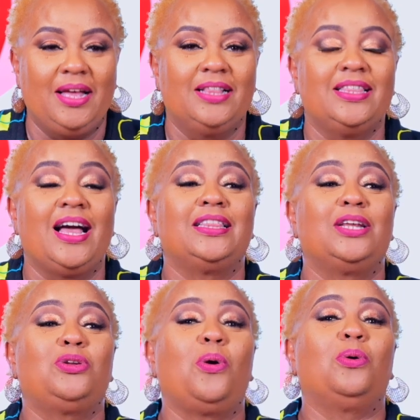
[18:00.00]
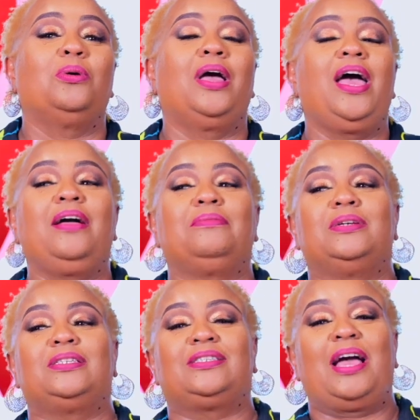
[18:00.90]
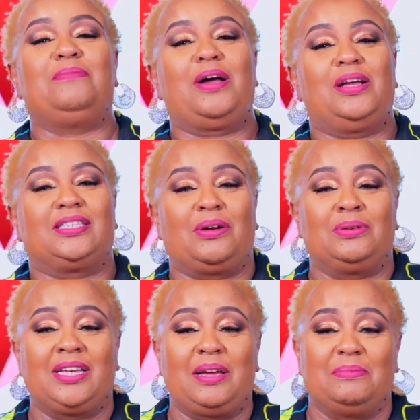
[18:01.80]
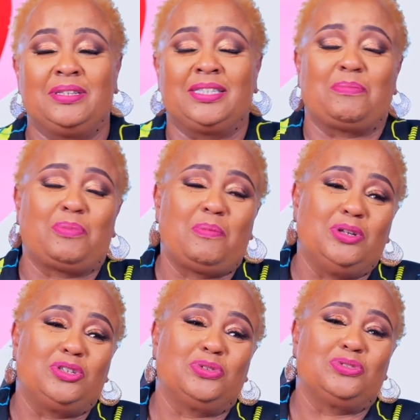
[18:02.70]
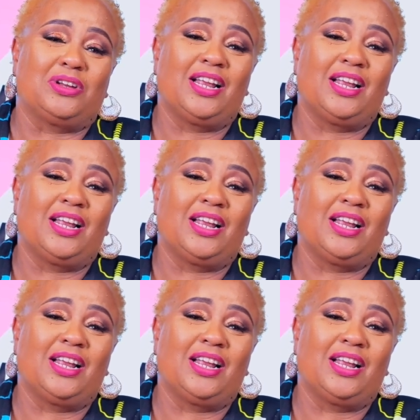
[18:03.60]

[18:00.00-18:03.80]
they are at the door. It's time now, it's our time. It's the problem with children.